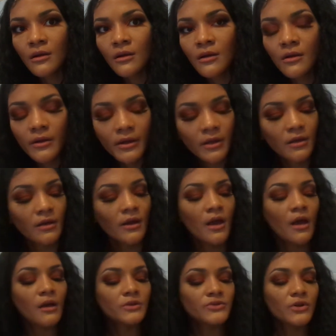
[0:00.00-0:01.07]
Okay, good.
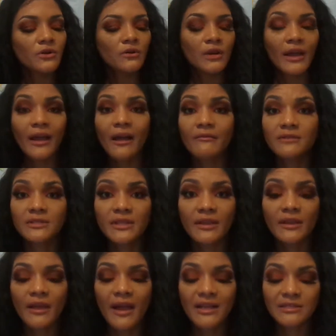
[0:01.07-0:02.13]
So like I was
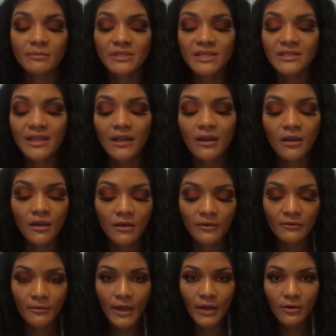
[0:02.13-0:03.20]
saying, as much as I
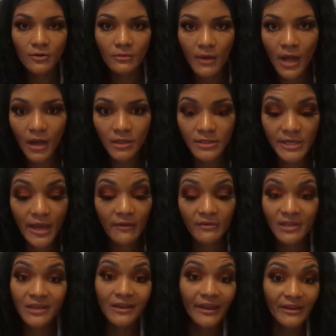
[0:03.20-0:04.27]
love microbiology, I
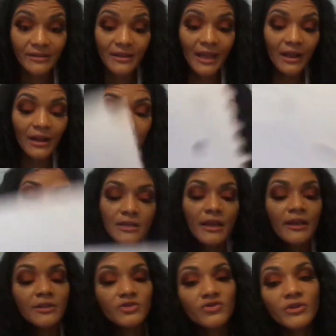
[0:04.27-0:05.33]
really like that class. I
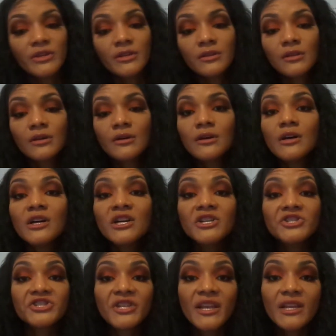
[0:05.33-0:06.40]
enjoyed it. The
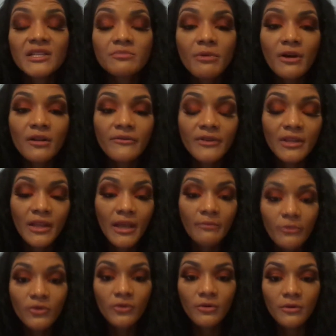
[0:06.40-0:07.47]
genetics part of it kept
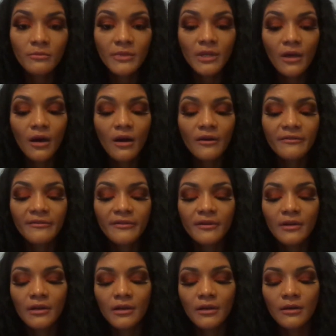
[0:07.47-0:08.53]
throwing me
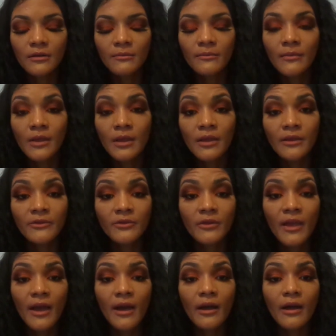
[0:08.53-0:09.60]
off. Um, so
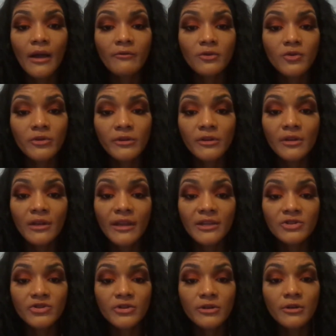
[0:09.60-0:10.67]
yeah, I recorded the
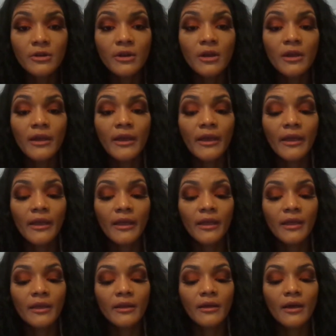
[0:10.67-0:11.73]
lecture
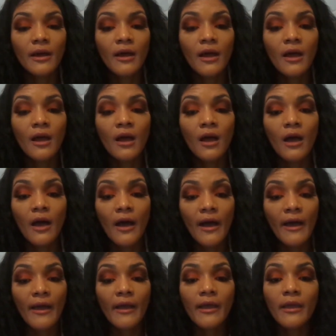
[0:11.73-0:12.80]
and
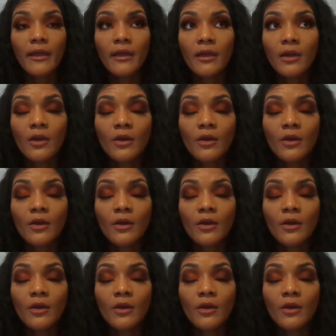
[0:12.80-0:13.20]
I